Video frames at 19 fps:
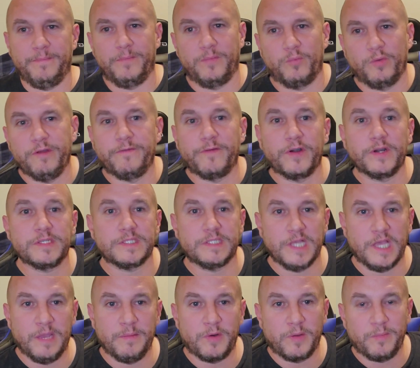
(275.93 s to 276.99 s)
reverse
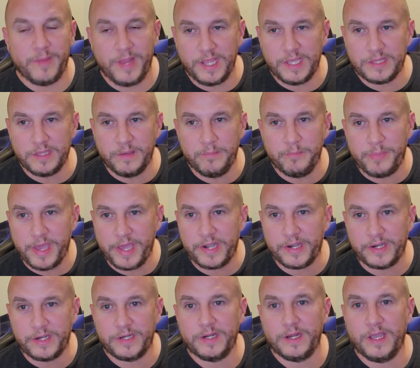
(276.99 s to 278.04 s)
them or make them
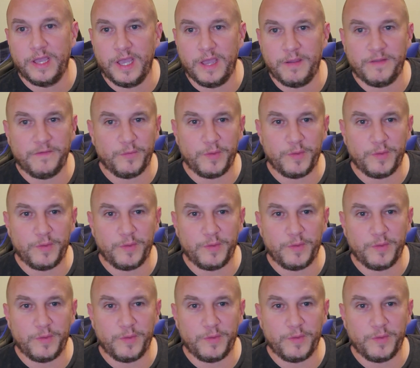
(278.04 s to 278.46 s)
better.